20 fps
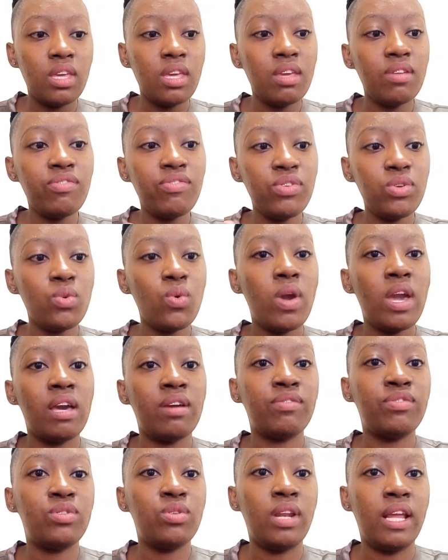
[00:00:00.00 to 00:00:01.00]
if you
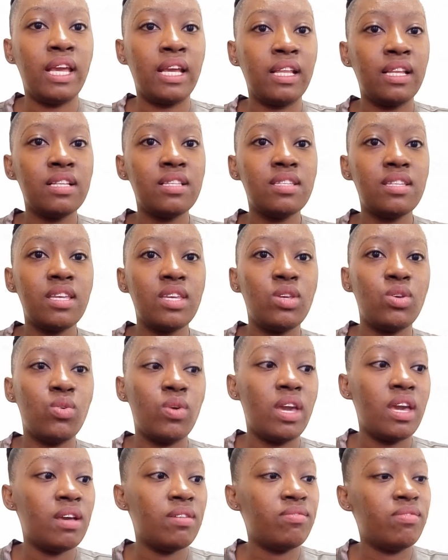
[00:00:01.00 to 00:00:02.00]
have to like let's say you
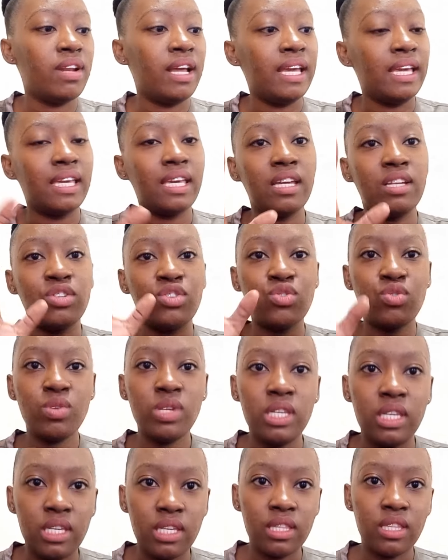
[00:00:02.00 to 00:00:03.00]
have like a
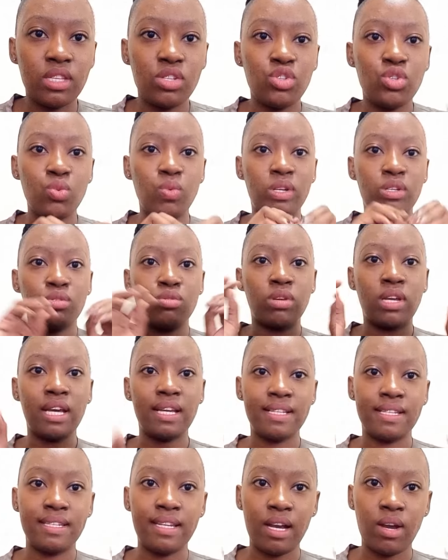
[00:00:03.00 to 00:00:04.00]
tree that you want to
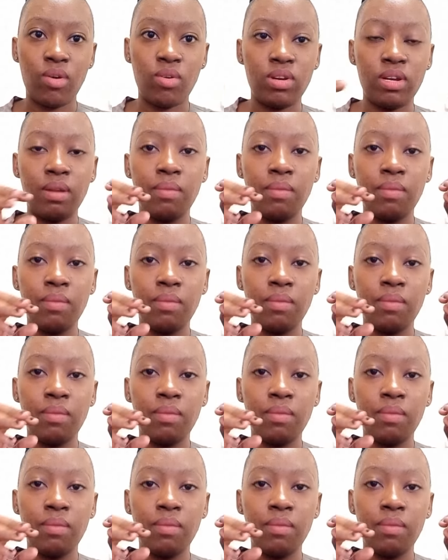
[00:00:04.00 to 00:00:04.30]
cut down